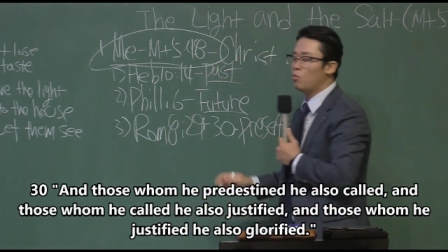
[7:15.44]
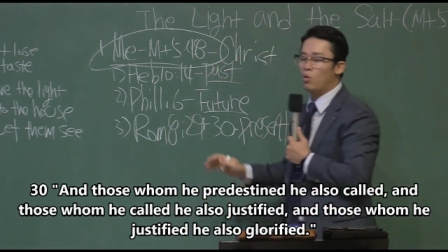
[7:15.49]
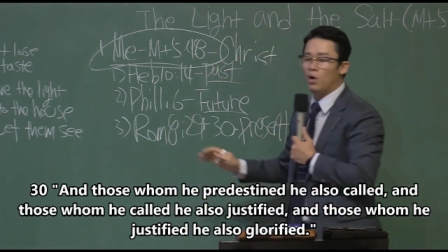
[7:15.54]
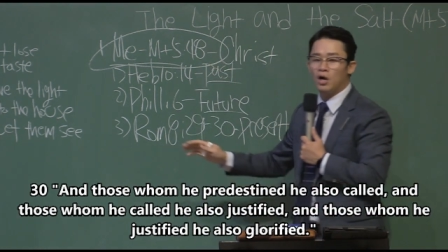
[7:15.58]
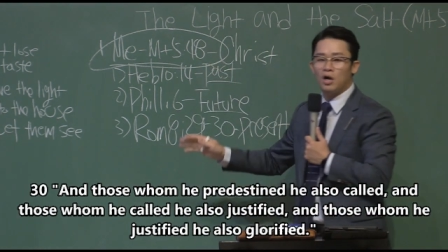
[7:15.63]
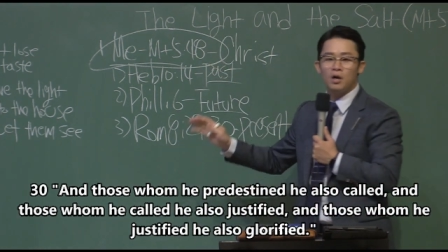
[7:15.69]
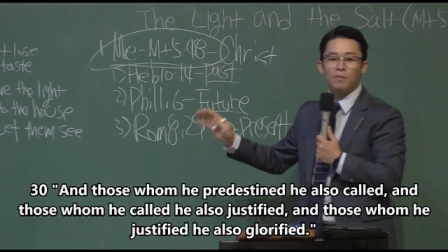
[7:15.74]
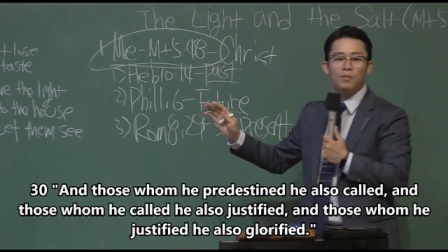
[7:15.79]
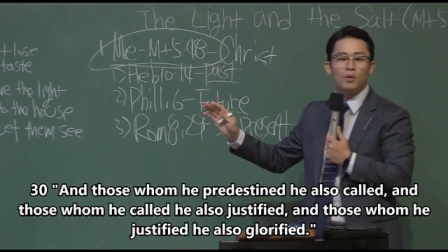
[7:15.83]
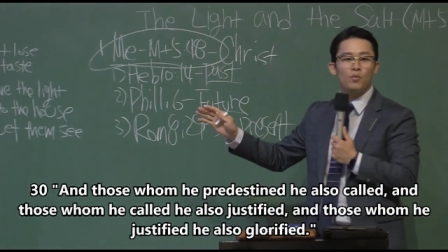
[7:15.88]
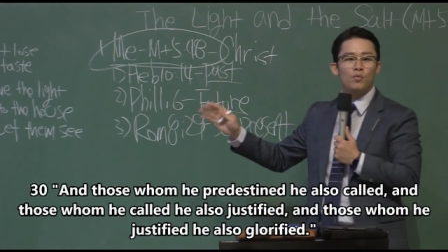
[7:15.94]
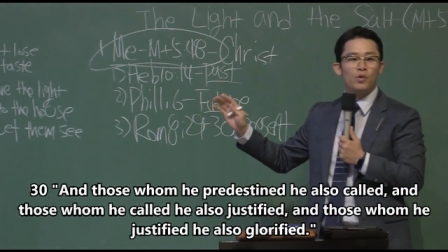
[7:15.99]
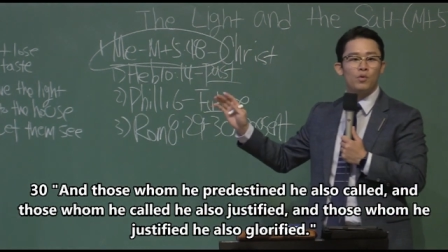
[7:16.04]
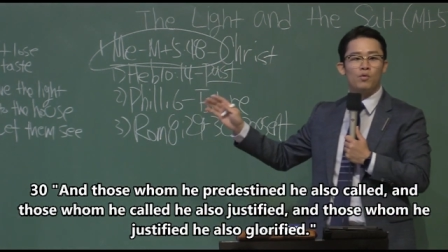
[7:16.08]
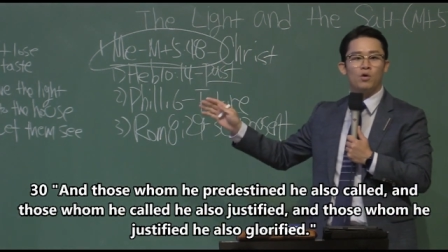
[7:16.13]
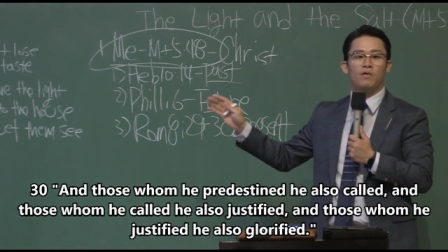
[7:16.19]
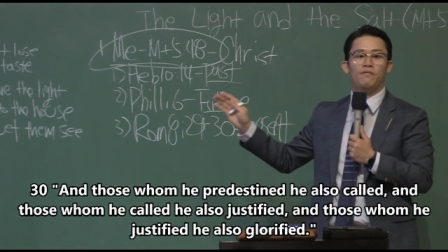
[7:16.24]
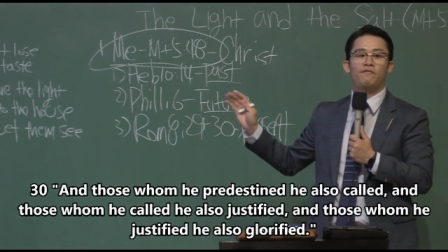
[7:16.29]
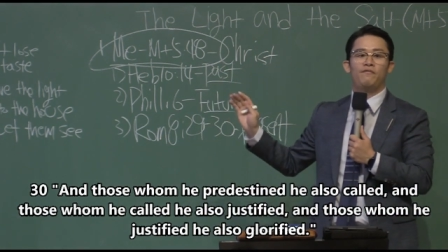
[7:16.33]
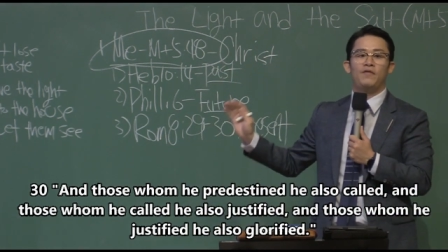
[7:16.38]
whatever we
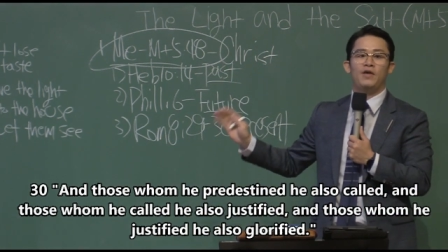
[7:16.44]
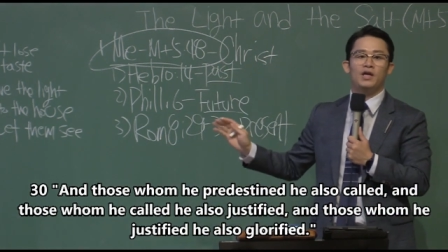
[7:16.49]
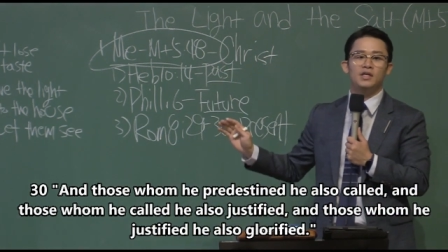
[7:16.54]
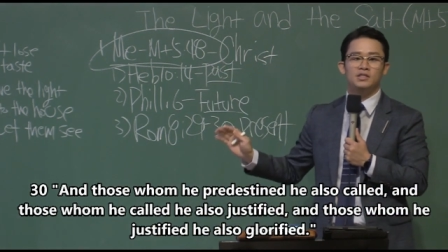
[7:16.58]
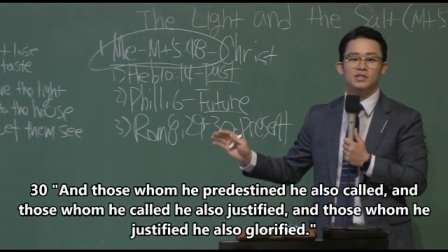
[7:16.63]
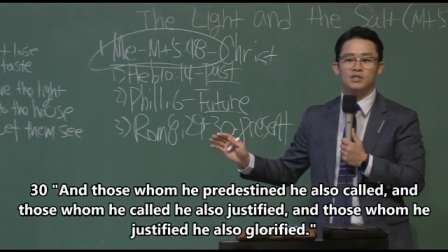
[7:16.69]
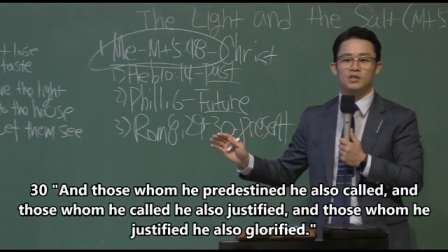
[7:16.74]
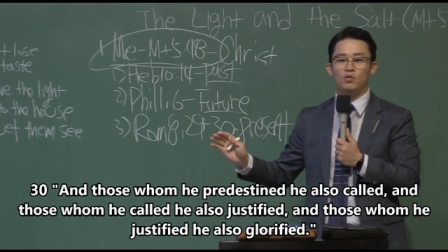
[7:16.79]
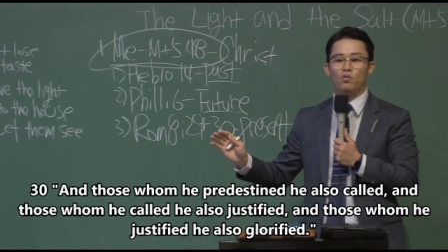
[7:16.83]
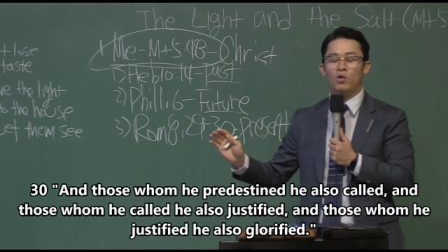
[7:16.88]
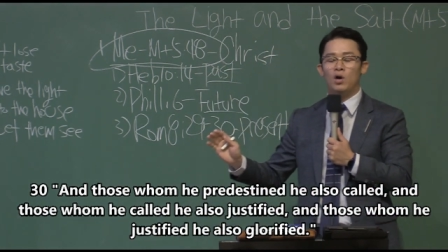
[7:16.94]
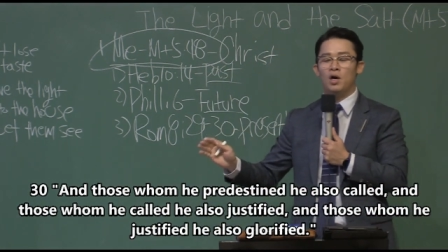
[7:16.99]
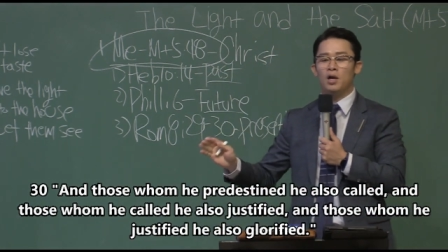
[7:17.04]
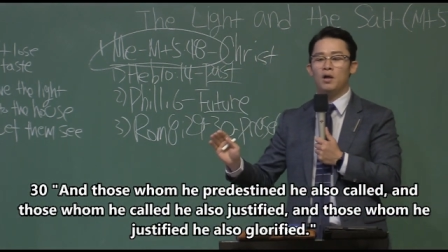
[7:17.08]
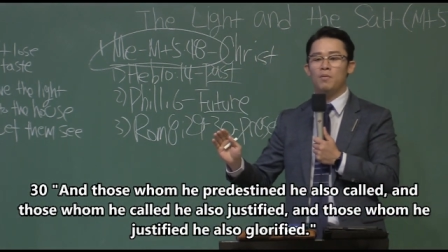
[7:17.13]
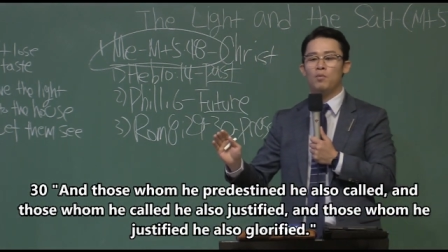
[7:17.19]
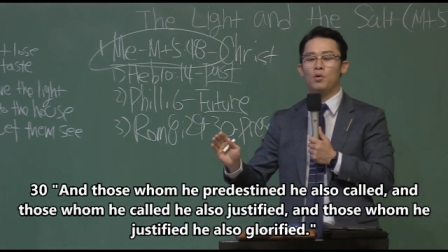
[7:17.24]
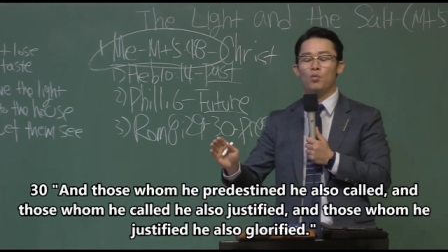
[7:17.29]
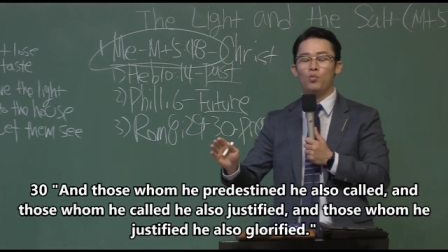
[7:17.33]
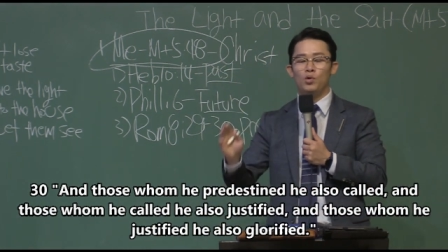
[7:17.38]
were facing,
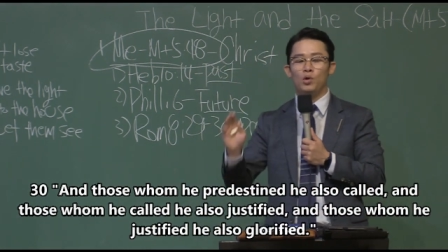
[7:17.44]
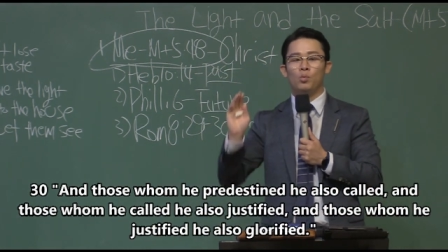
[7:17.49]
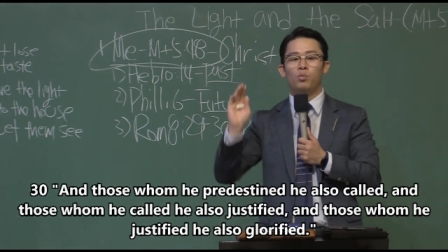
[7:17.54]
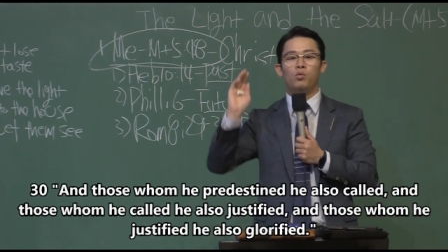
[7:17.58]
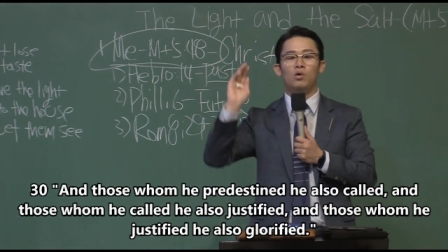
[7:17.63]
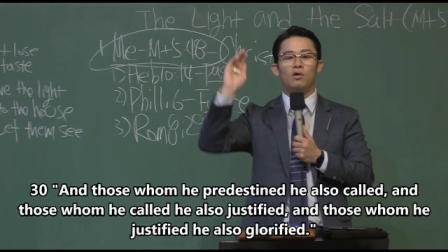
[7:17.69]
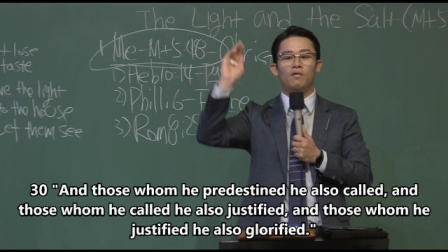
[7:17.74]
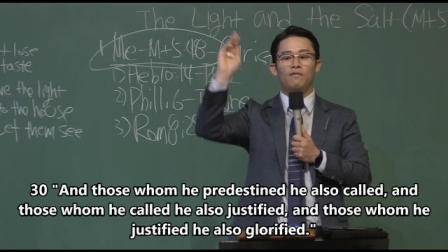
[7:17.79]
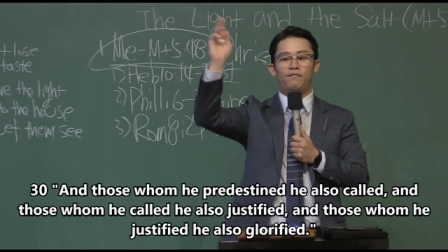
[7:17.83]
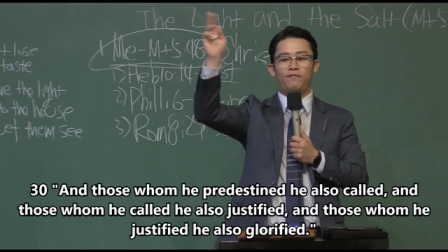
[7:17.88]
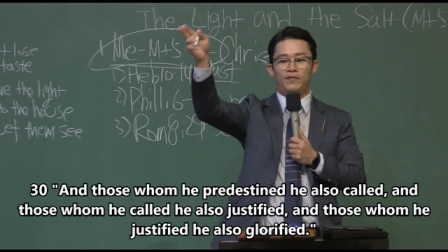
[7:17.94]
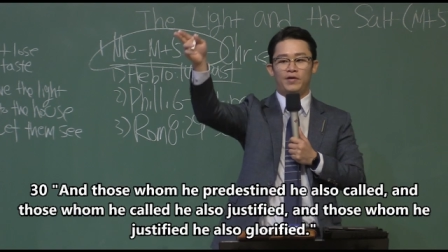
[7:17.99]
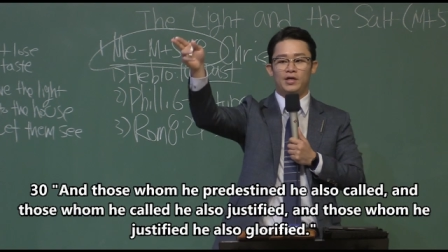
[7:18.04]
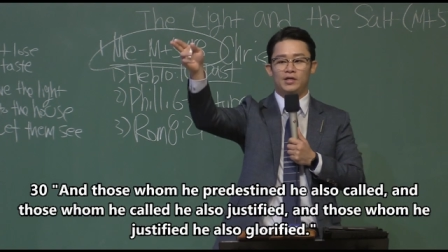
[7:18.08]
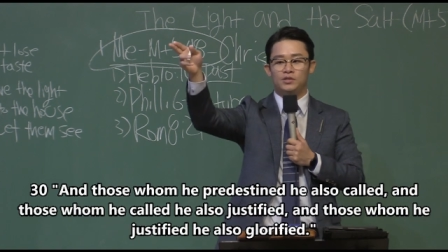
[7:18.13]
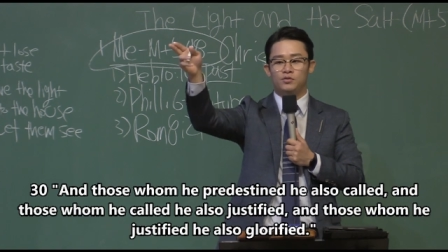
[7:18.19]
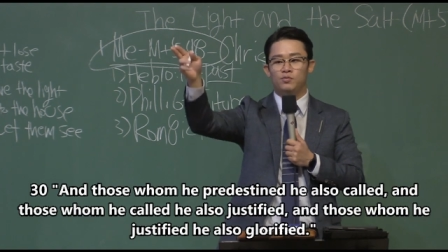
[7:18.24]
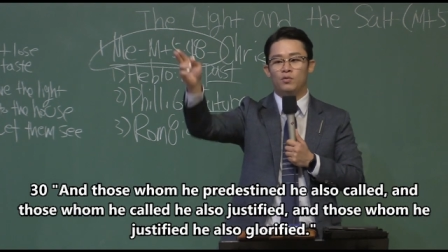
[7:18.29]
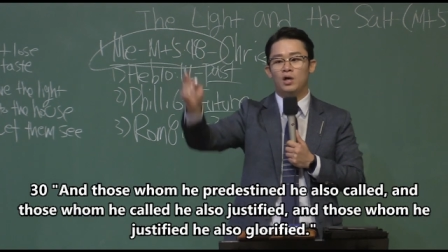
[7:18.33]
whatever we will face,